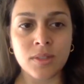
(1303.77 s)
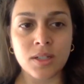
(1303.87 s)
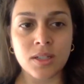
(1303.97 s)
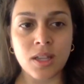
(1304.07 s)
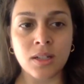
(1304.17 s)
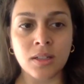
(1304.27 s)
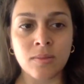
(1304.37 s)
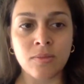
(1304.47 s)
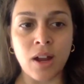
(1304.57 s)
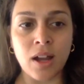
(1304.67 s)
just letting
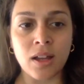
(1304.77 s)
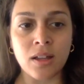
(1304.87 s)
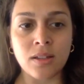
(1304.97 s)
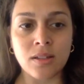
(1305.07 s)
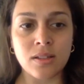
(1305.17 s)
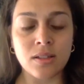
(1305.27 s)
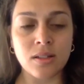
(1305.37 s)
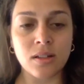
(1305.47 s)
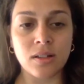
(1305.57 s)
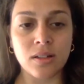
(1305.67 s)
them rise,
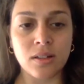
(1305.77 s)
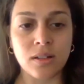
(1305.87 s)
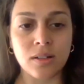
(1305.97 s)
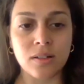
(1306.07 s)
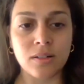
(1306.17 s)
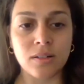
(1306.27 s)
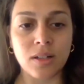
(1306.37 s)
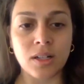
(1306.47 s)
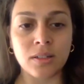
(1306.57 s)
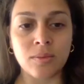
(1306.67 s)

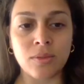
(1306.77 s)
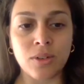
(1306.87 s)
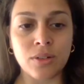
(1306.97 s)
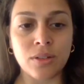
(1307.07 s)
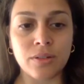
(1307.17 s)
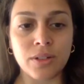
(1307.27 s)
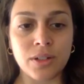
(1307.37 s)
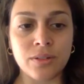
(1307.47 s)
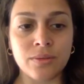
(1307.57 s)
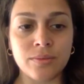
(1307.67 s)
letting them roll
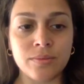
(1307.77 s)
through.